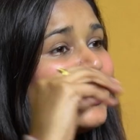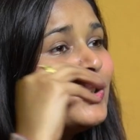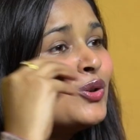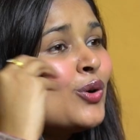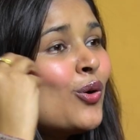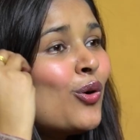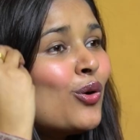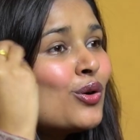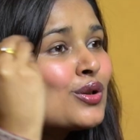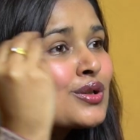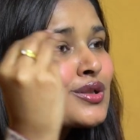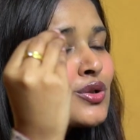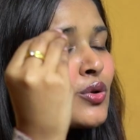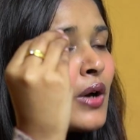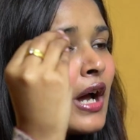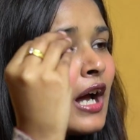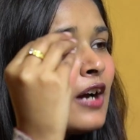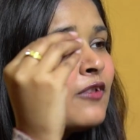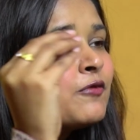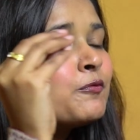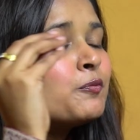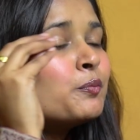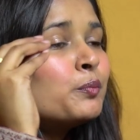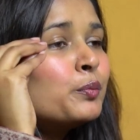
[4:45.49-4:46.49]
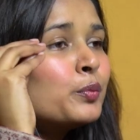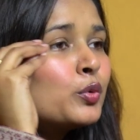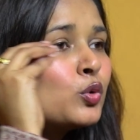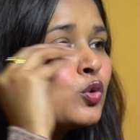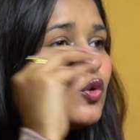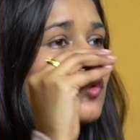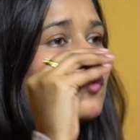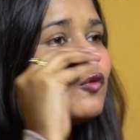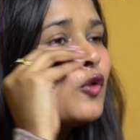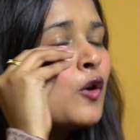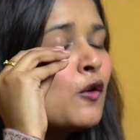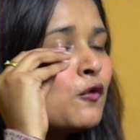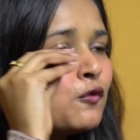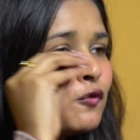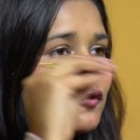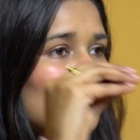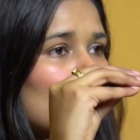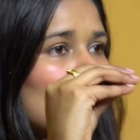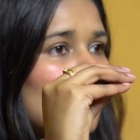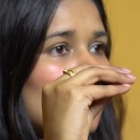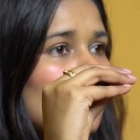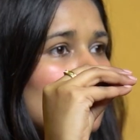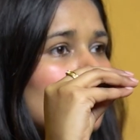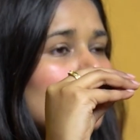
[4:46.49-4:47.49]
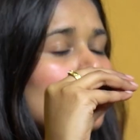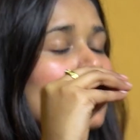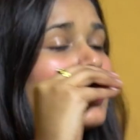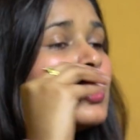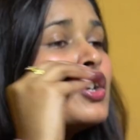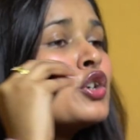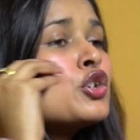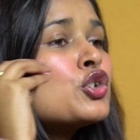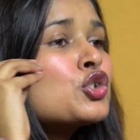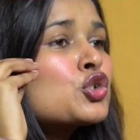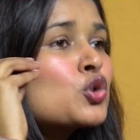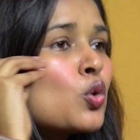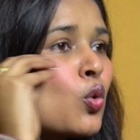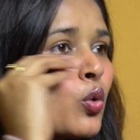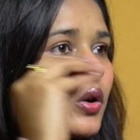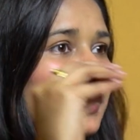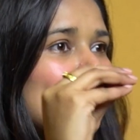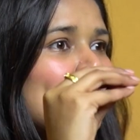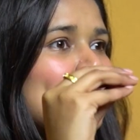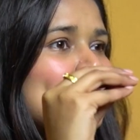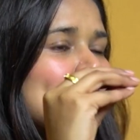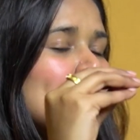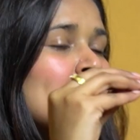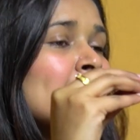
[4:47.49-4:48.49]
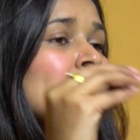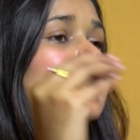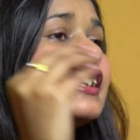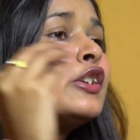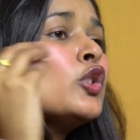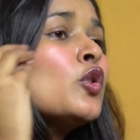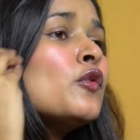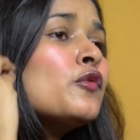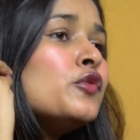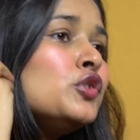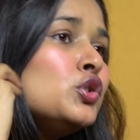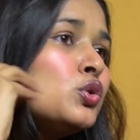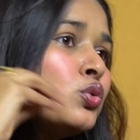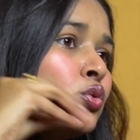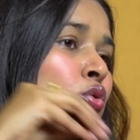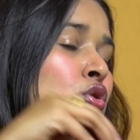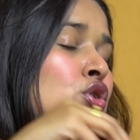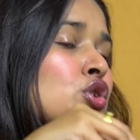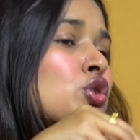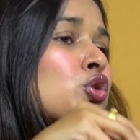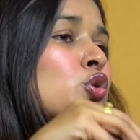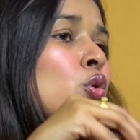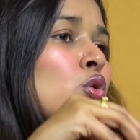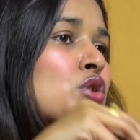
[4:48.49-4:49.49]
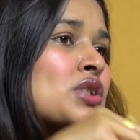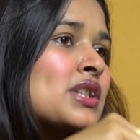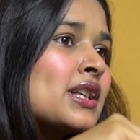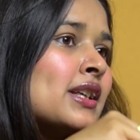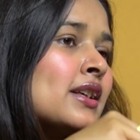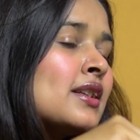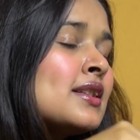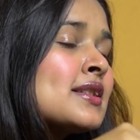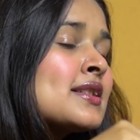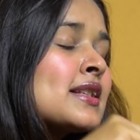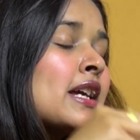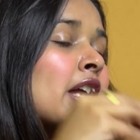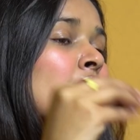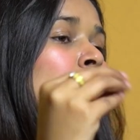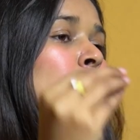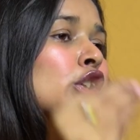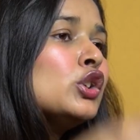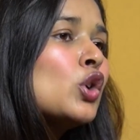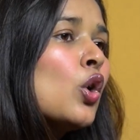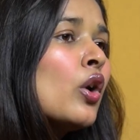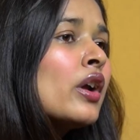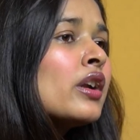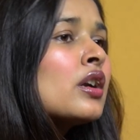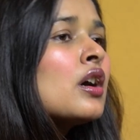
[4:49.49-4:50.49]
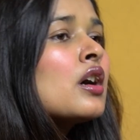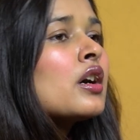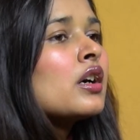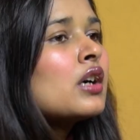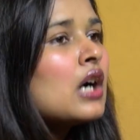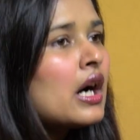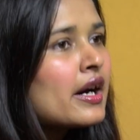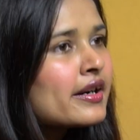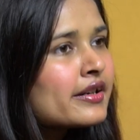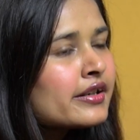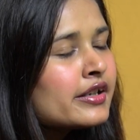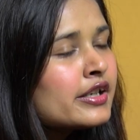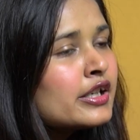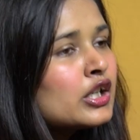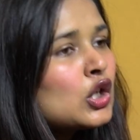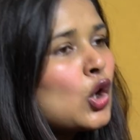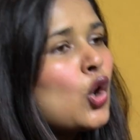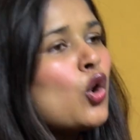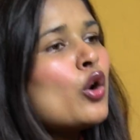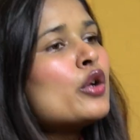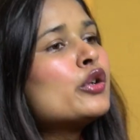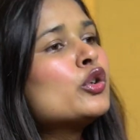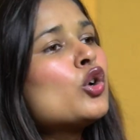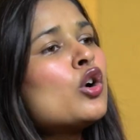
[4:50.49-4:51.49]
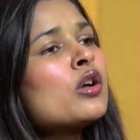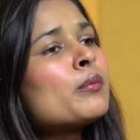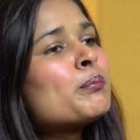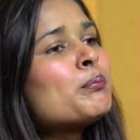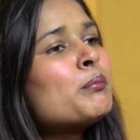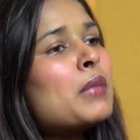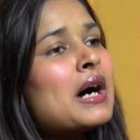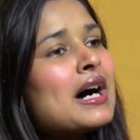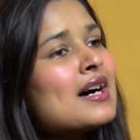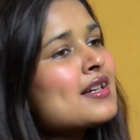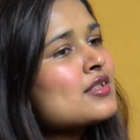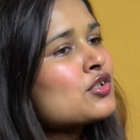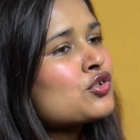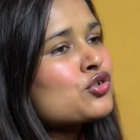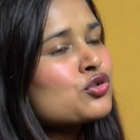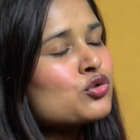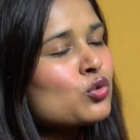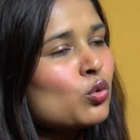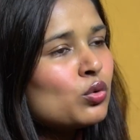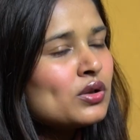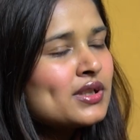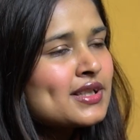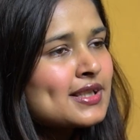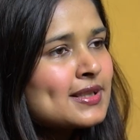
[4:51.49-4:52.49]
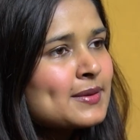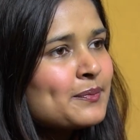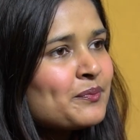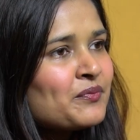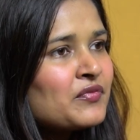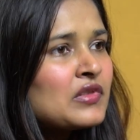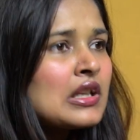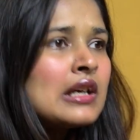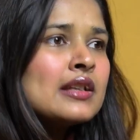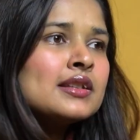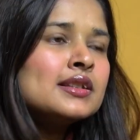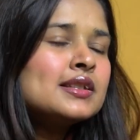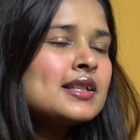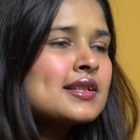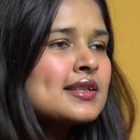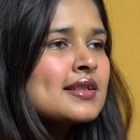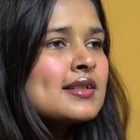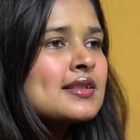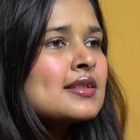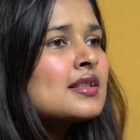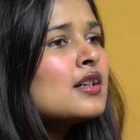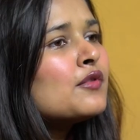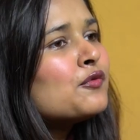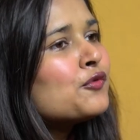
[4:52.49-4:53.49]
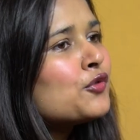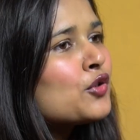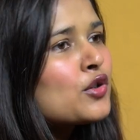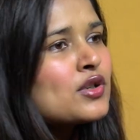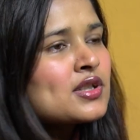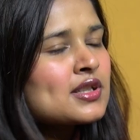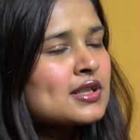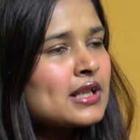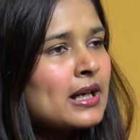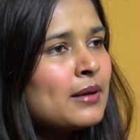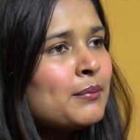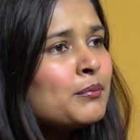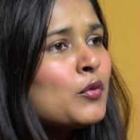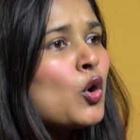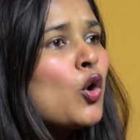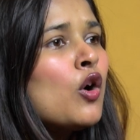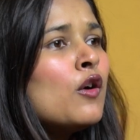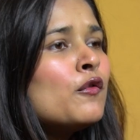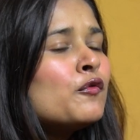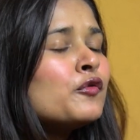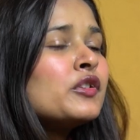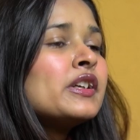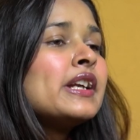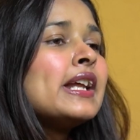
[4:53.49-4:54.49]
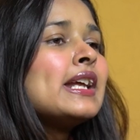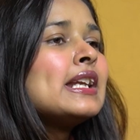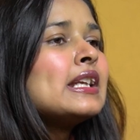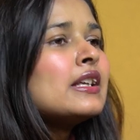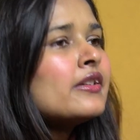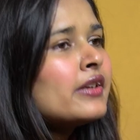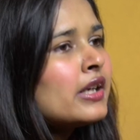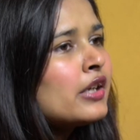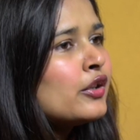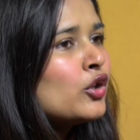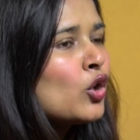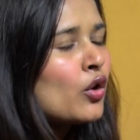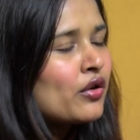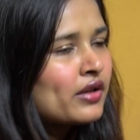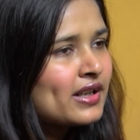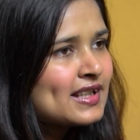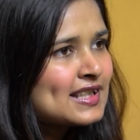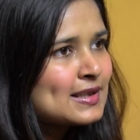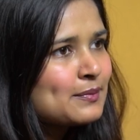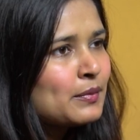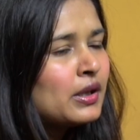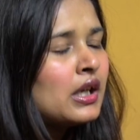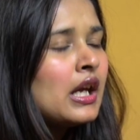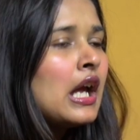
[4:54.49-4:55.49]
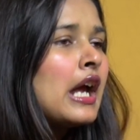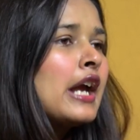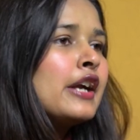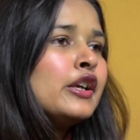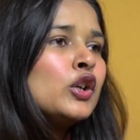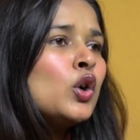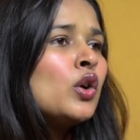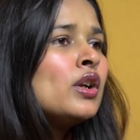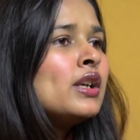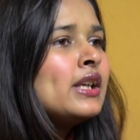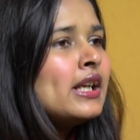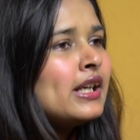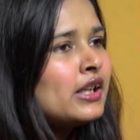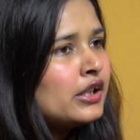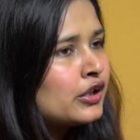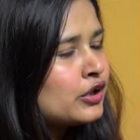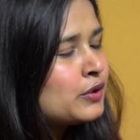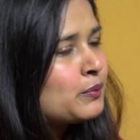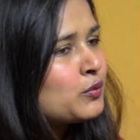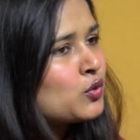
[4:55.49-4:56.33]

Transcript: you also have proof of work showcasing that you've used those skills in your current or your past roles. This is the first step of tailoring your resume and your LinkedIn